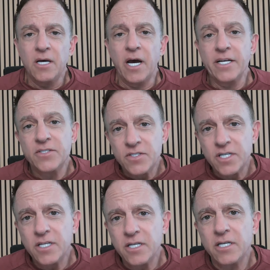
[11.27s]
I
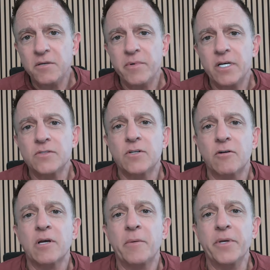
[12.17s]
see the emails that
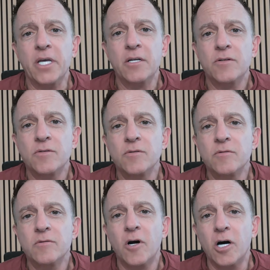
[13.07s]
are coming
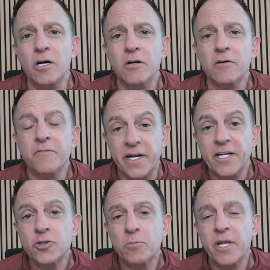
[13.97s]
into our
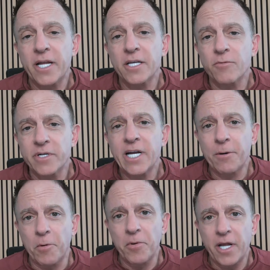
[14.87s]
financial planning and
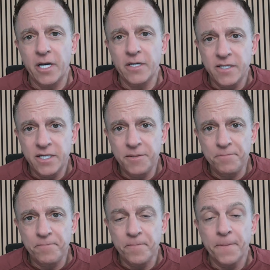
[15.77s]
retirement planning
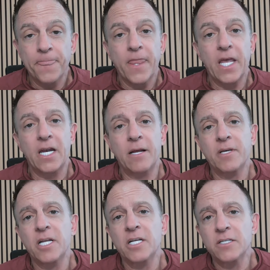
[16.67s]
team, and I'm
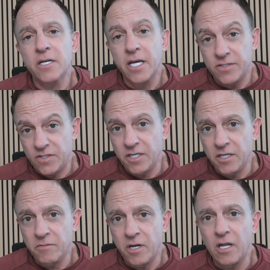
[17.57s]
getting and
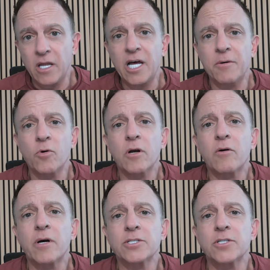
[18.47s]
seeing a lot more
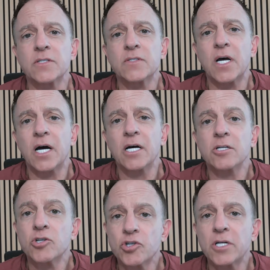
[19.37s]
questions
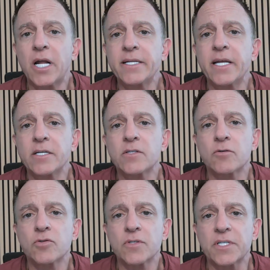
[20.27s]
on should I take
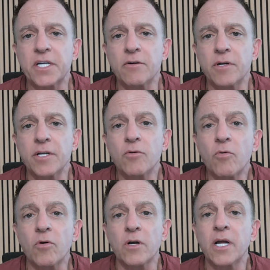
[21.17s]
Social Security
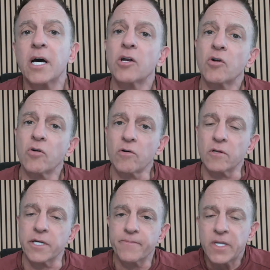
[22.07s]
or not
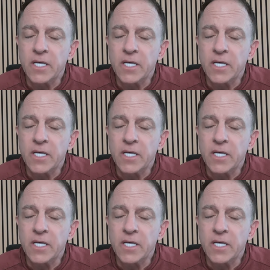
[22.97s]
early.